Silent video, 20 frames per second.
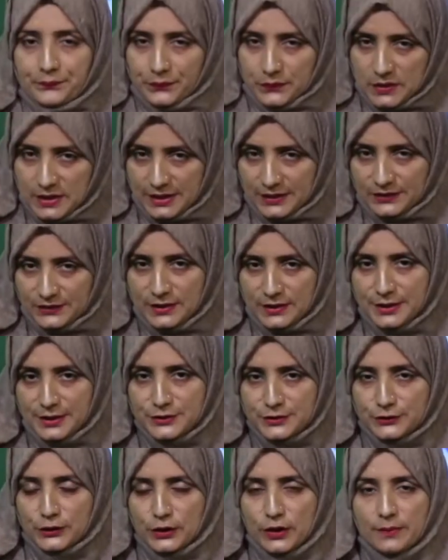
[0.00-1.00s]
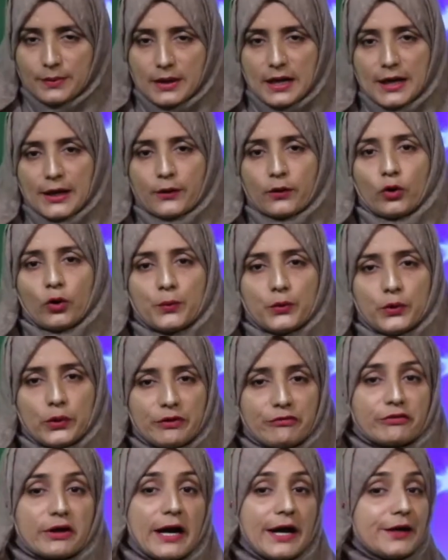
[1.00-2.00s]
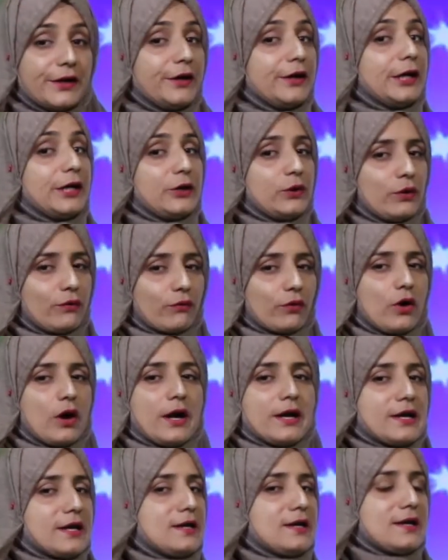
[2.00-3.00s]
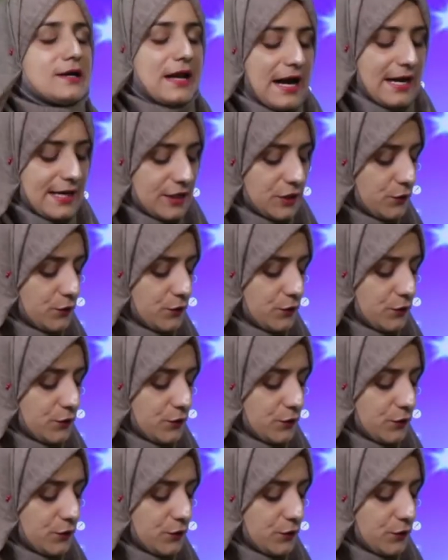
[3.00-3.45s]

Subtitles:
Excellent job. I hope you have guided and you have got in a nice